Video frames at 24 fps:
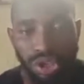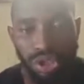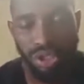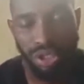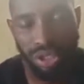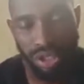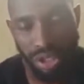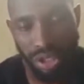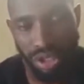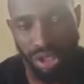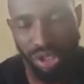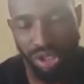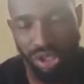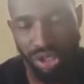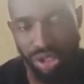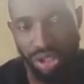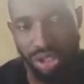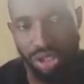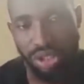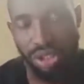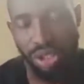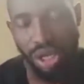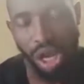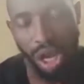
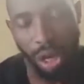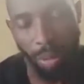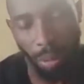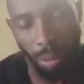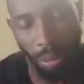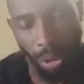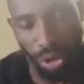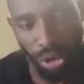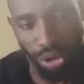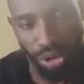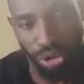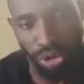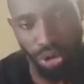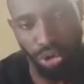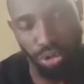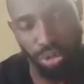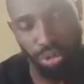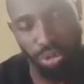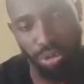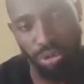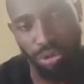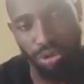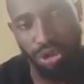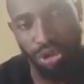he's among the
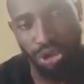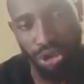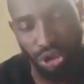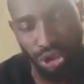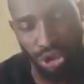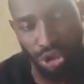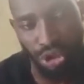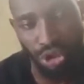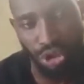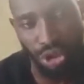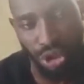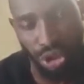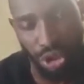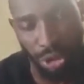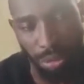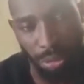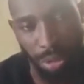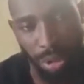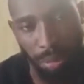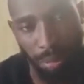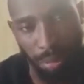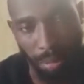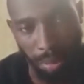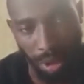Supreme. He's a
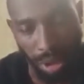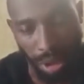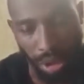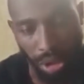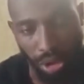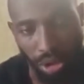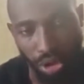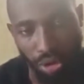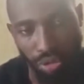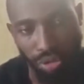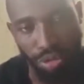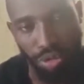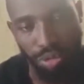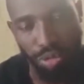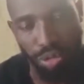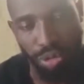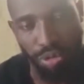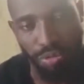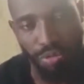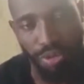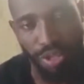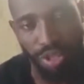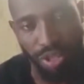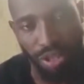member of
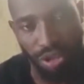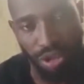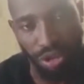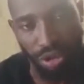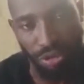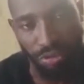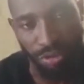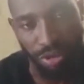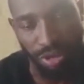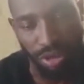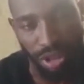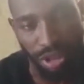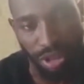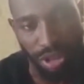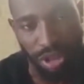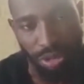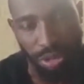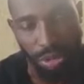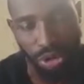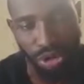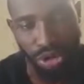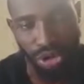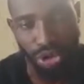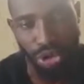Supreme Vikings Confraternity,
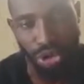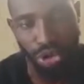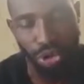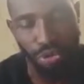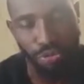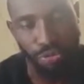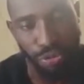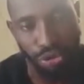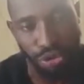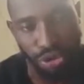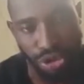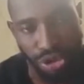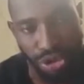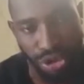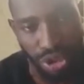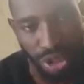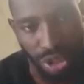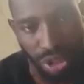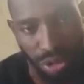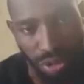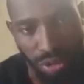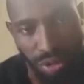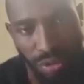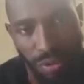but he's not from this
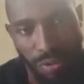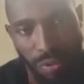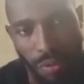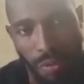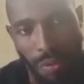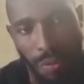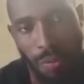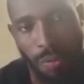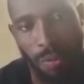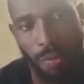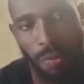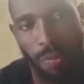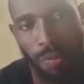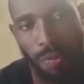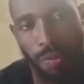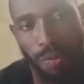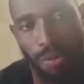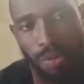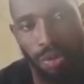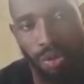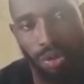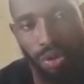town. Where is